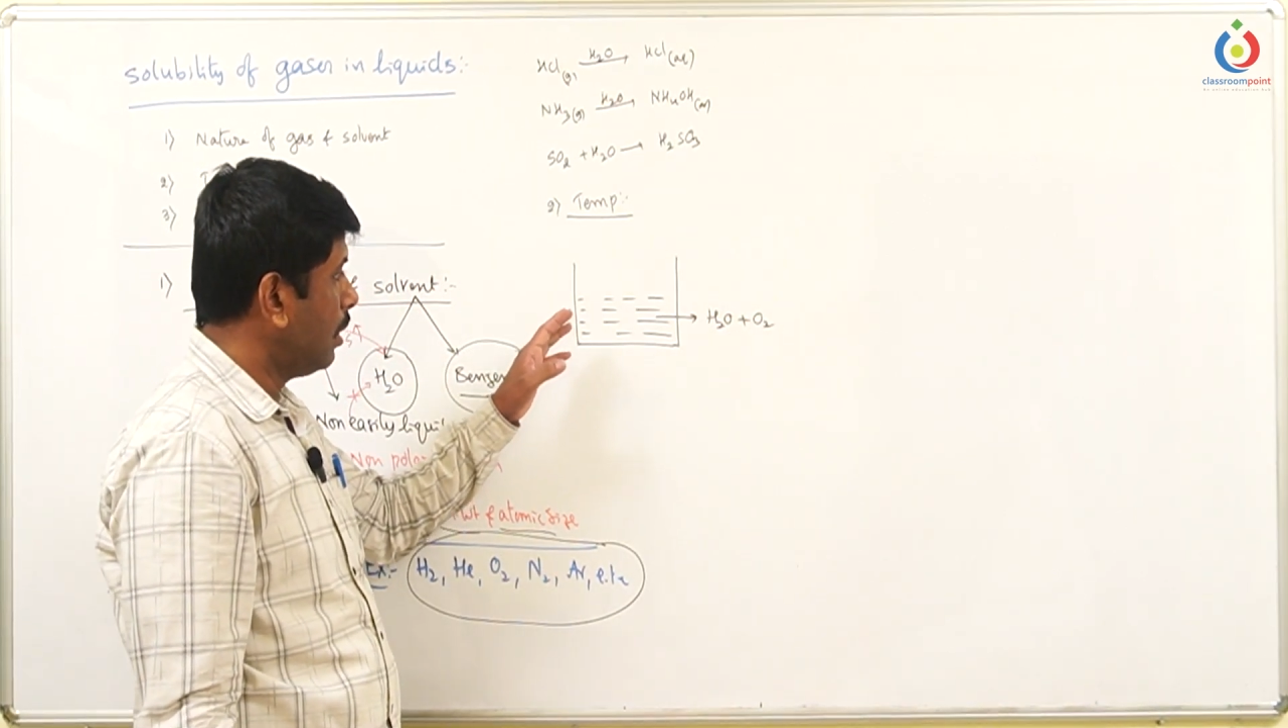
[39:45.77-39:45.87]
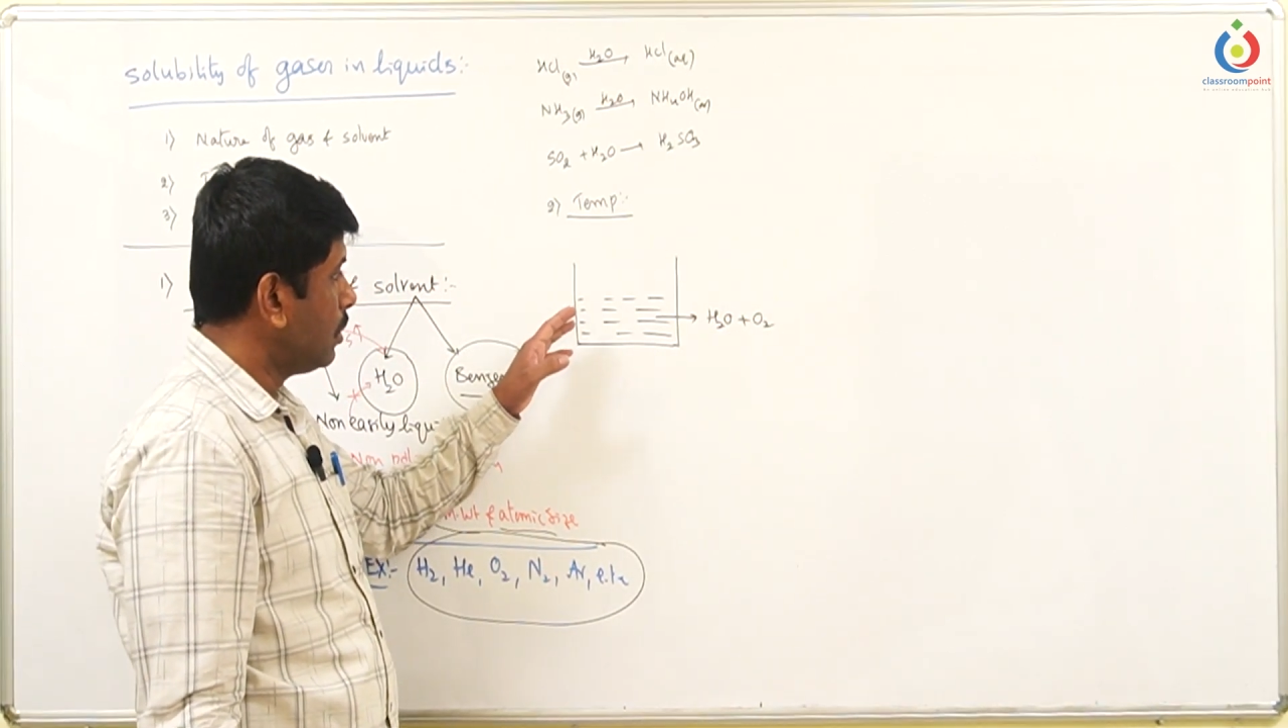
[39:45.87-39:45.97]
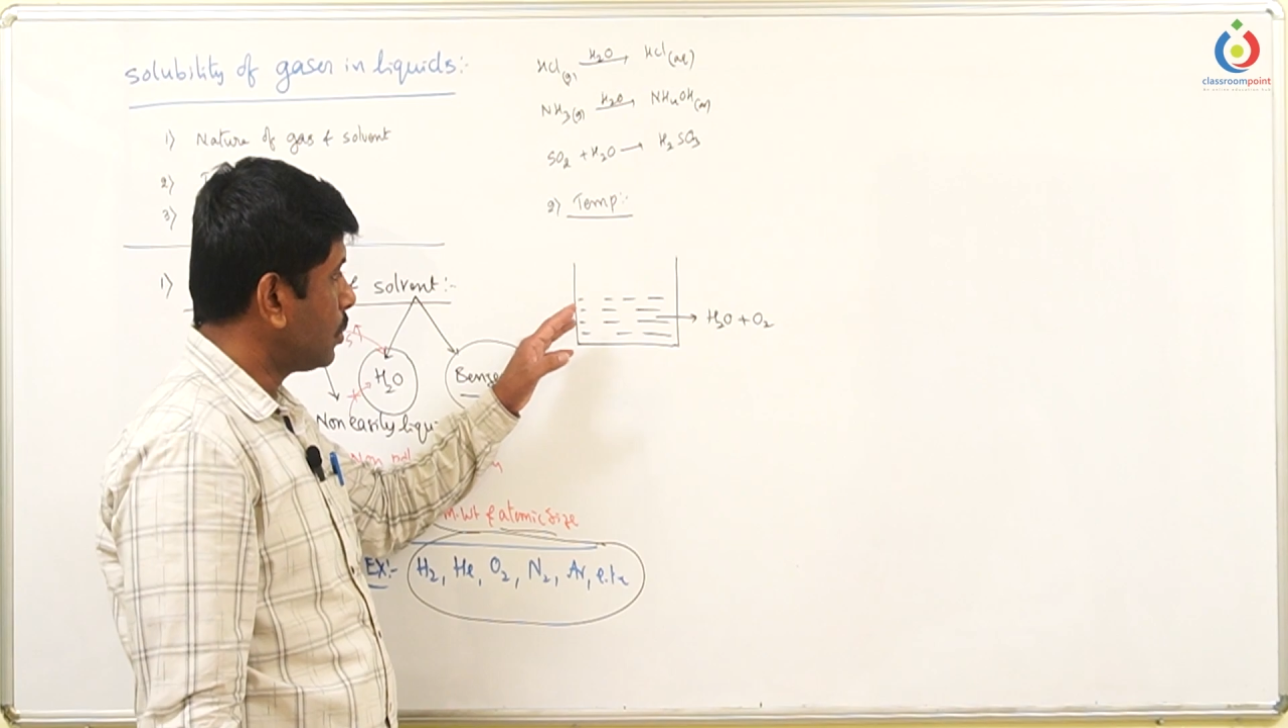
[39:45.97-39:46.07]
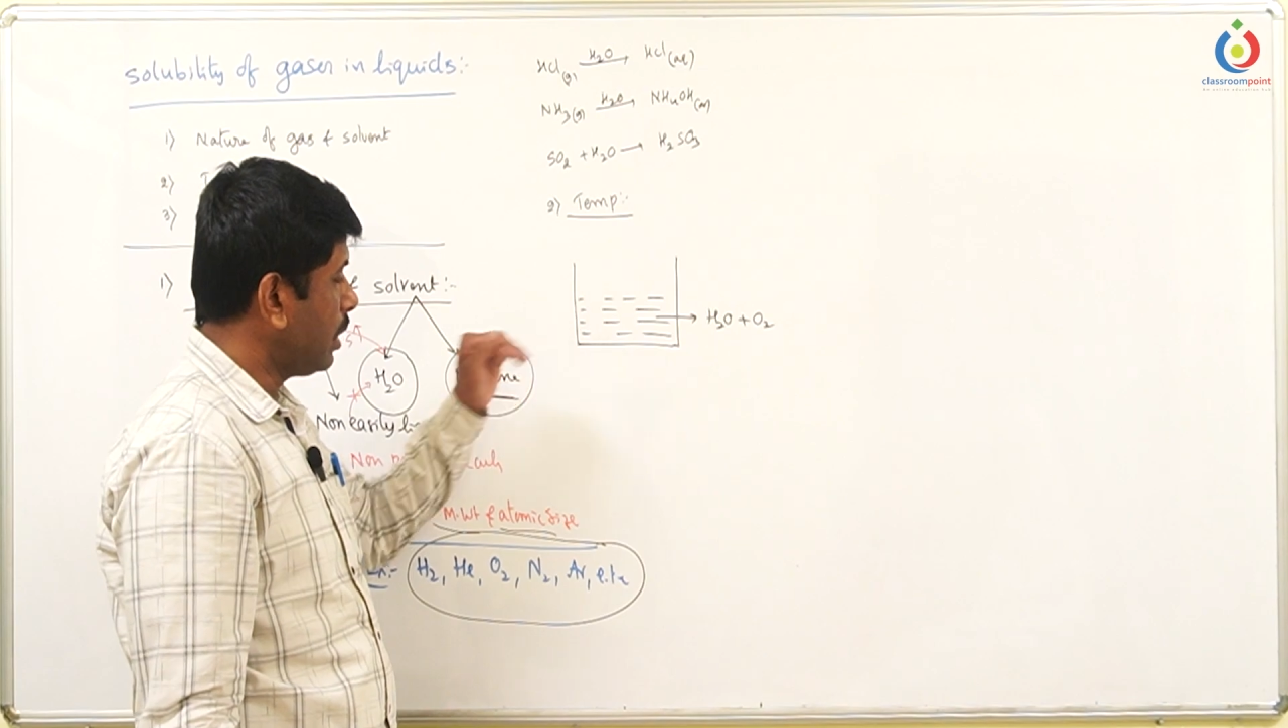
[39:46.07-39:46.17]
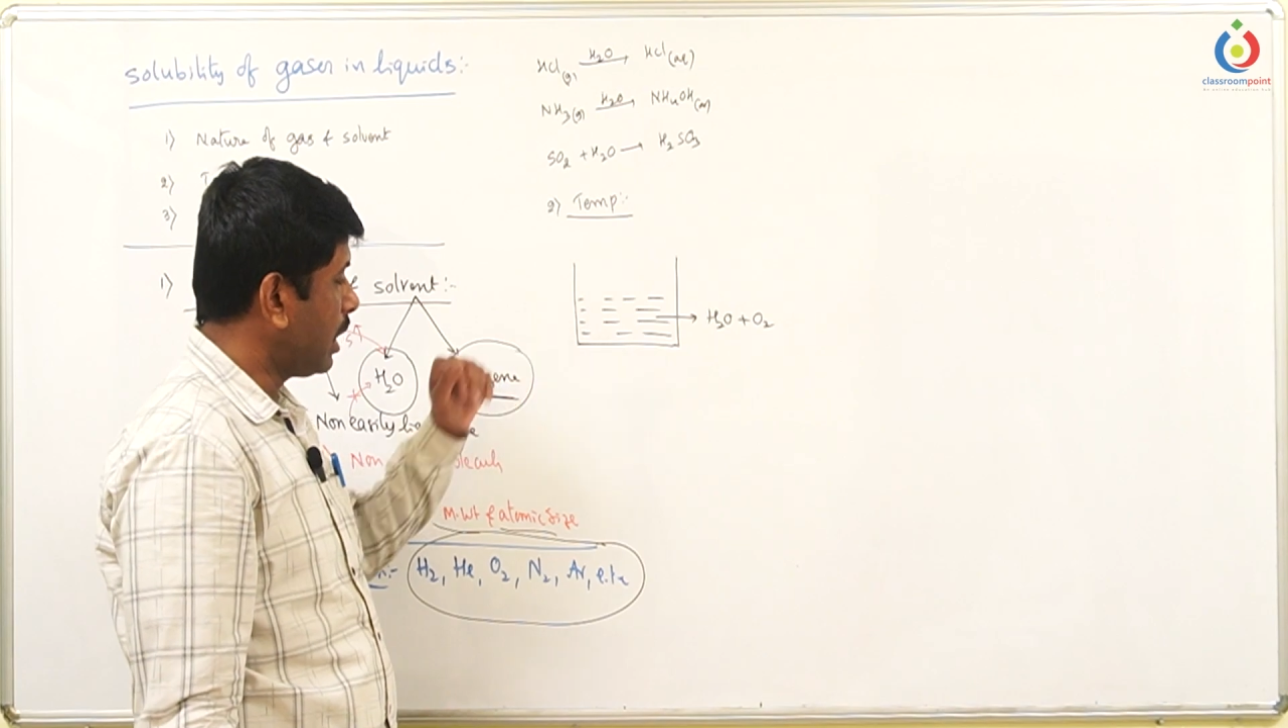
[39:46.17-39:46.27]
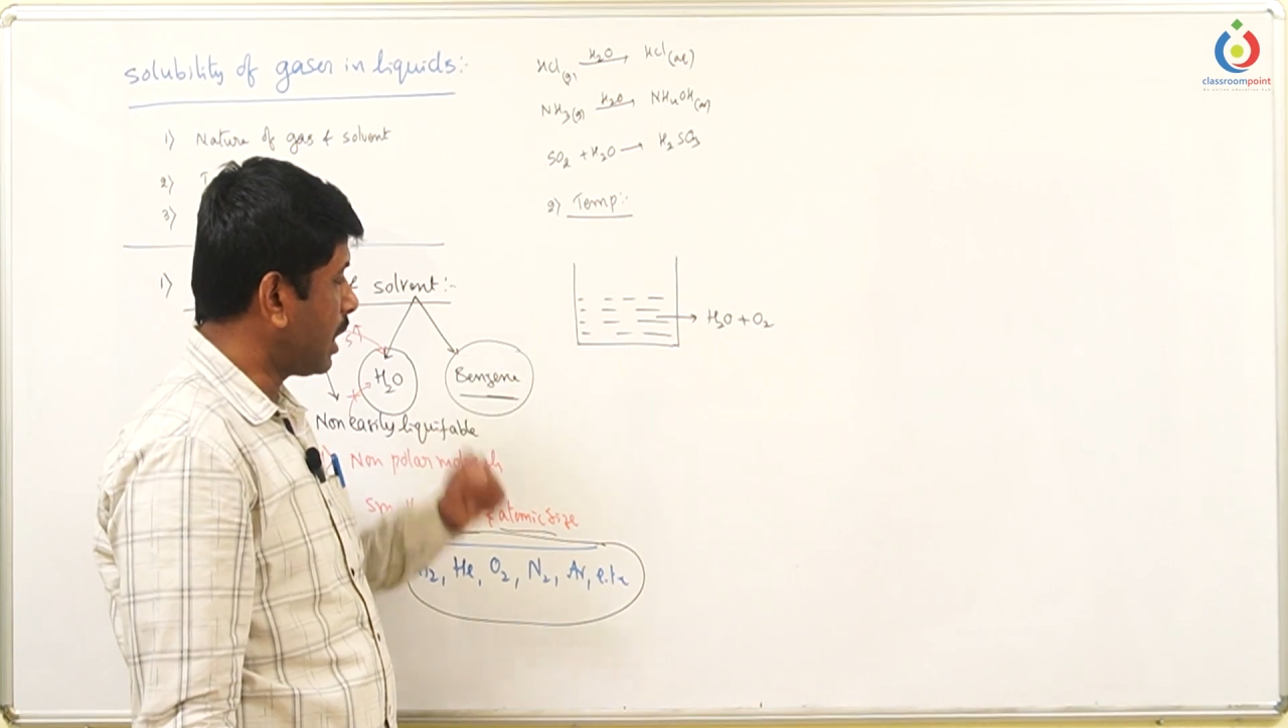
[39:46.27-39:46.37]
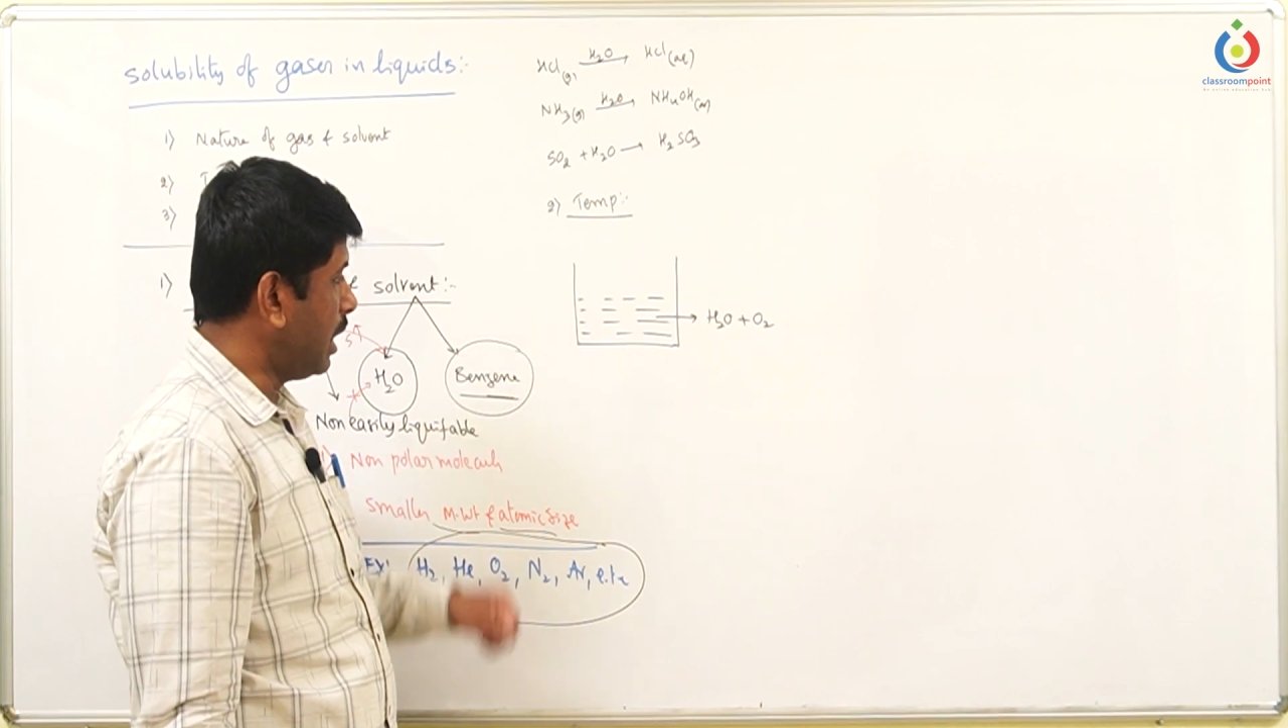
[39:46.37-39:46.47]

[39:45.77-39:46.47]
So your